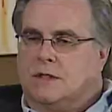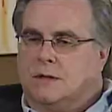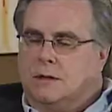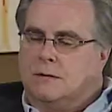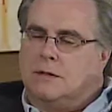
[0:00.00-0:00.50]

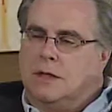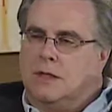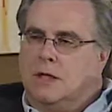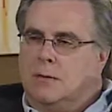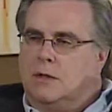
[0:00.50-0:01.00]
another
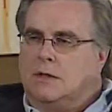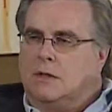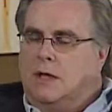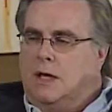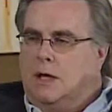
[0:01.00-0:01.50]
dynamic
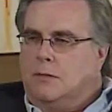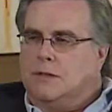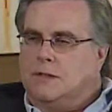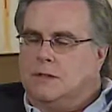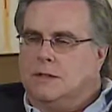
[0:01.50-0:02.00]
that
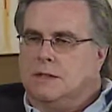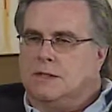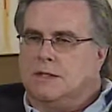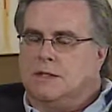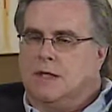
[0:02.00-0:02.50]
happens in
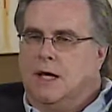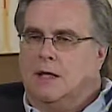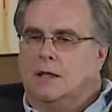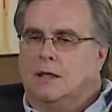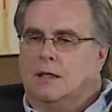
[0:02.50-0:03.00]
this is
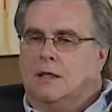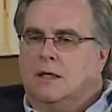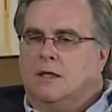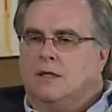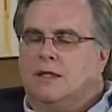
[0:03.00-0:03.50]
that
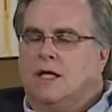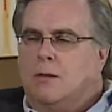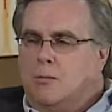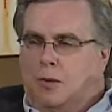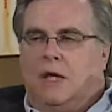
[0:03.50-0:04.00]

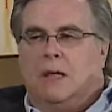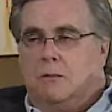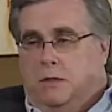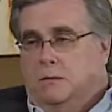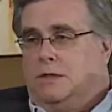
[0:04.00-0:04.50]
they
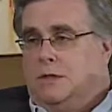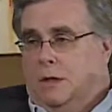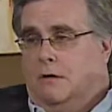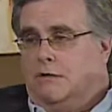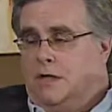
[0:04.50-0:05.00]
blame
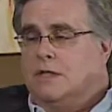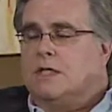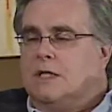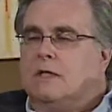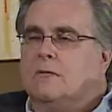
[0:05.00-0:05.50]
themselves. They
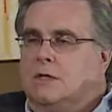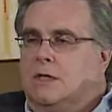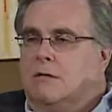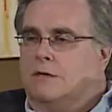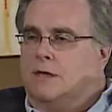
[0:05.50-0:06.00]
see
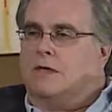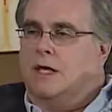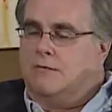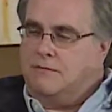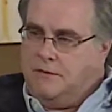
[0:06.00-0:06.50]
themselves that
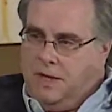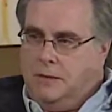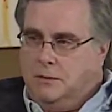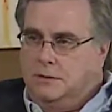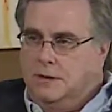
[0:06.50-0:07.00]
they
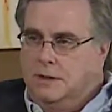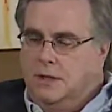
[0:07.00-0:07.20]
failed.